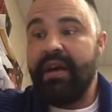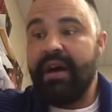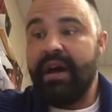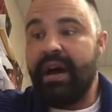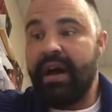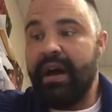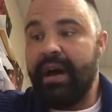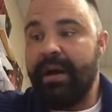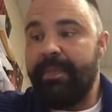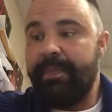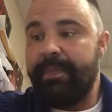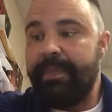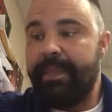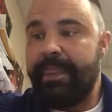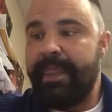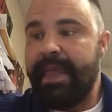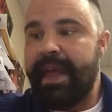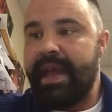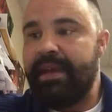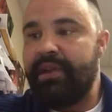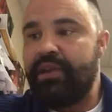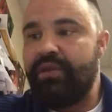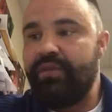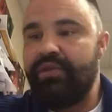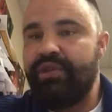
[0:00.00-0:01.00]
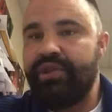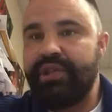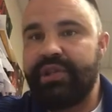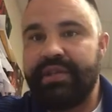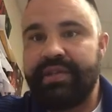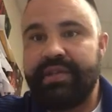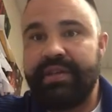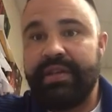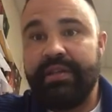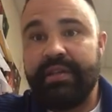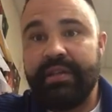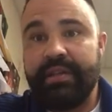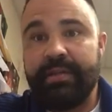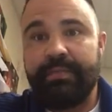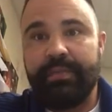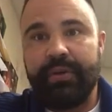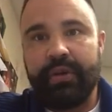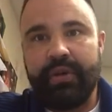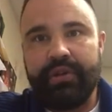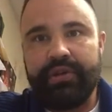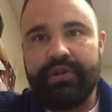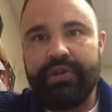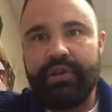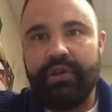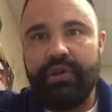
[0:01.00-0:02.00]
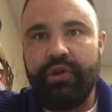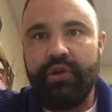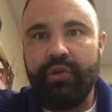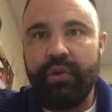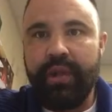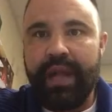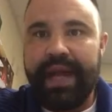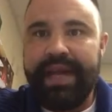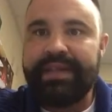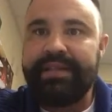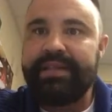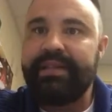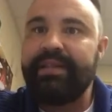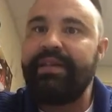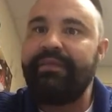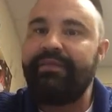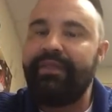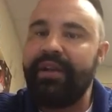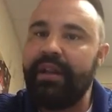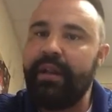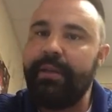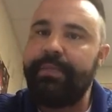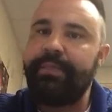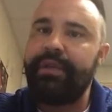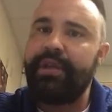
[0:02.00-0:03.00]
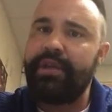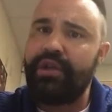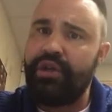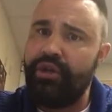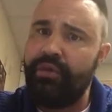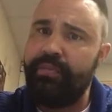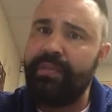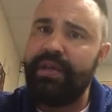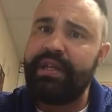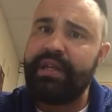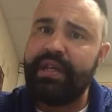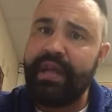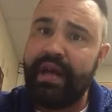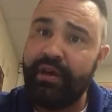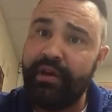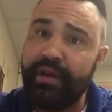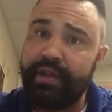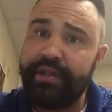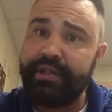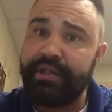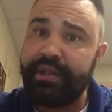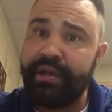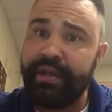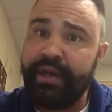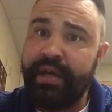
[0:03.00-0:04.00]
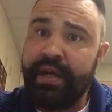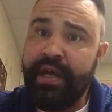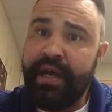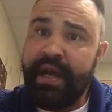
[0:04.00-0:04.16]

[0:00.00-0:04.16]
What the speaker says: And you just see this person who likes to develop the human character.